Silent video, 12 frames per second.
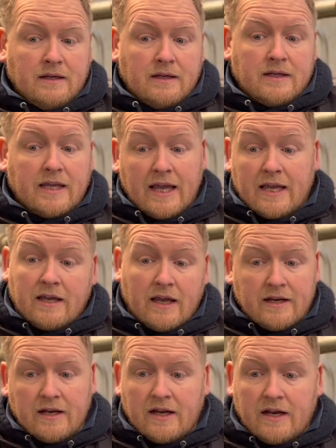
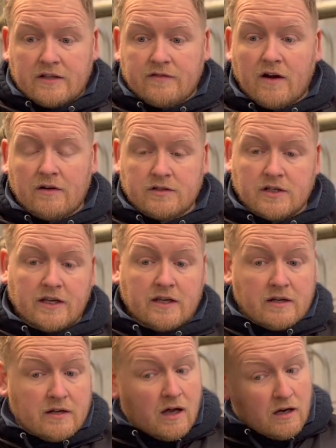as far as
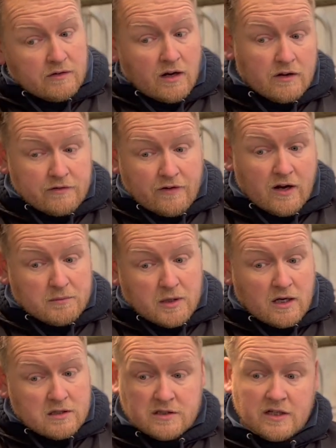on-farm
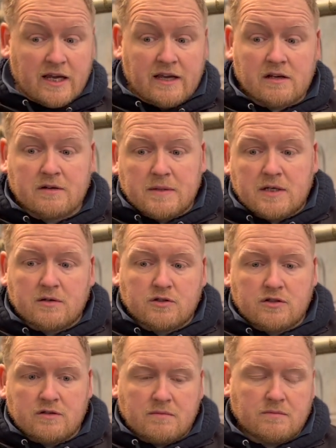costs,
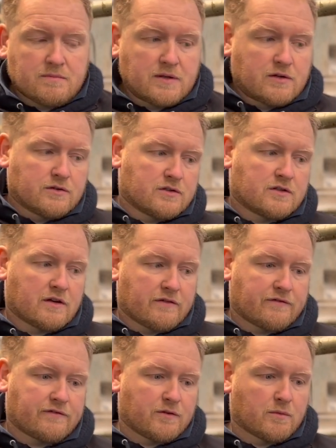because
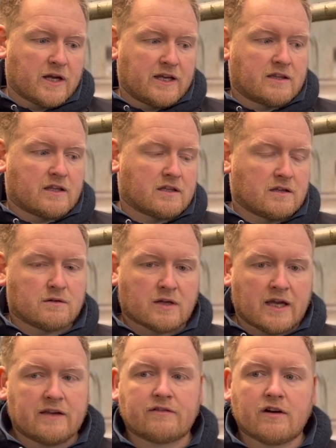of the way that the UK
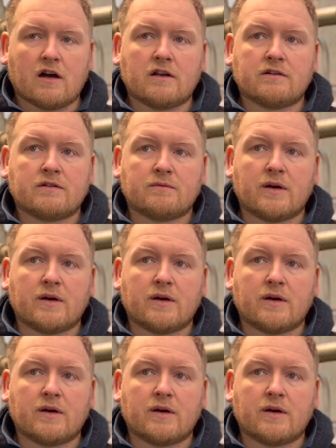have gone,